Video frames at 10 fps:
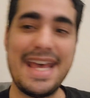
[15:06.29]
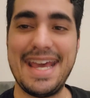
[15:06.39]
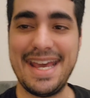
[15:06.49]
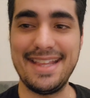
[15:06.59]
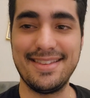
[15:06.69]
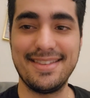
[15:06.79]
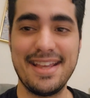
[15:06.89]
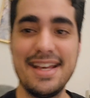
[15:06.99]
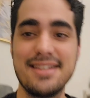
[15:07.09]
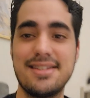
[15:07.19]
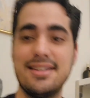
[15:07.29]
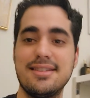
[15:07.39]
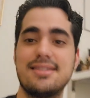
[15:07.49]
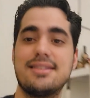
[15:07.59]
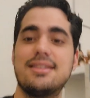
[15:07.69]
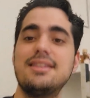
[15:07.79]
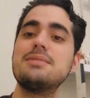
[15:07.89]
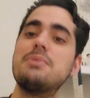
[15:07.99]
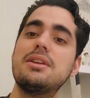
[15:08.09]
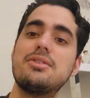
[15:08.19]
And since
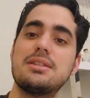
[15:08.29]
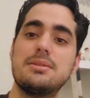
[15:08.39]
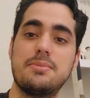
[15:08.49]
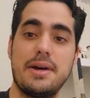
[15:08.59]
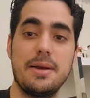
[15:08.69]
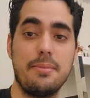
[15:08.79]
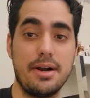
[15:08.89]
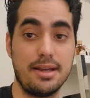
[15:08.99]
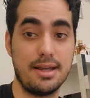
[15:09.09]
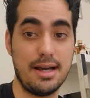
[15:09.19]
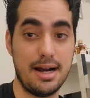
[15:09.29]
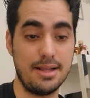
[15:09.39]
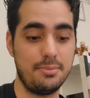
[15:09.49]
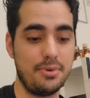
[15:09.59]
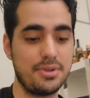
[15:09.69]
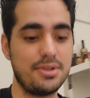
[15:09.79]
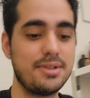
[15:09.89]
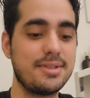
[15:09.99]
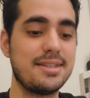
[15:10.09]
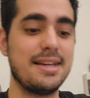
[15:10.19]
this video is inspired by Karen Puzzles,